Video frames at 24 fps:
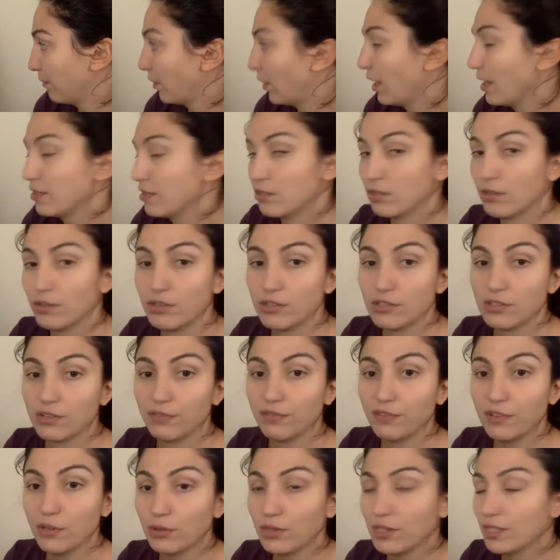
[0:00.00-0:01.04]
Okay, so there's a
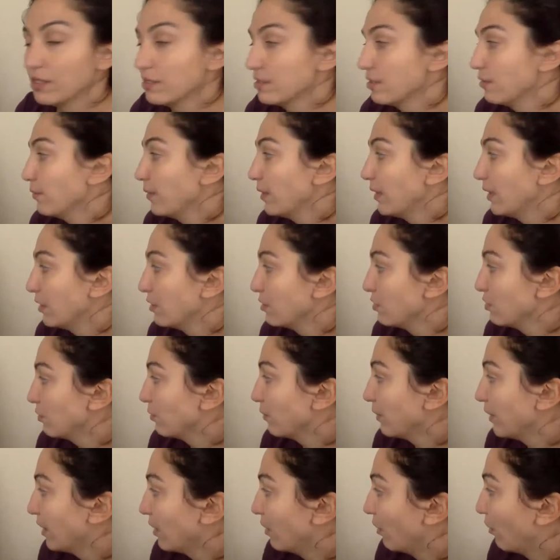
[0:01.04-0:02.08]
few things that we can do.
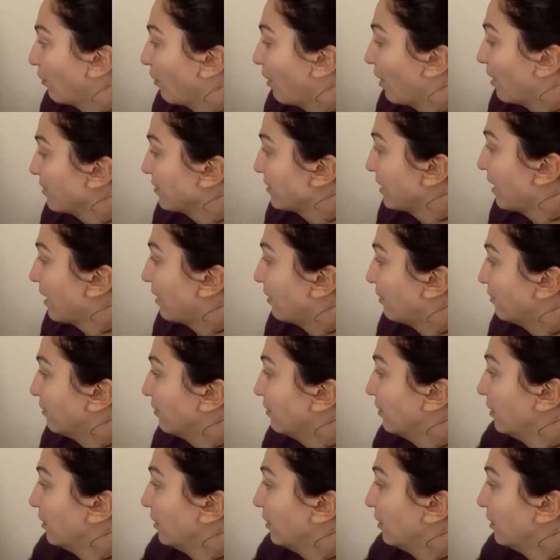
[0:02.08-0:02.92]
We can cross out.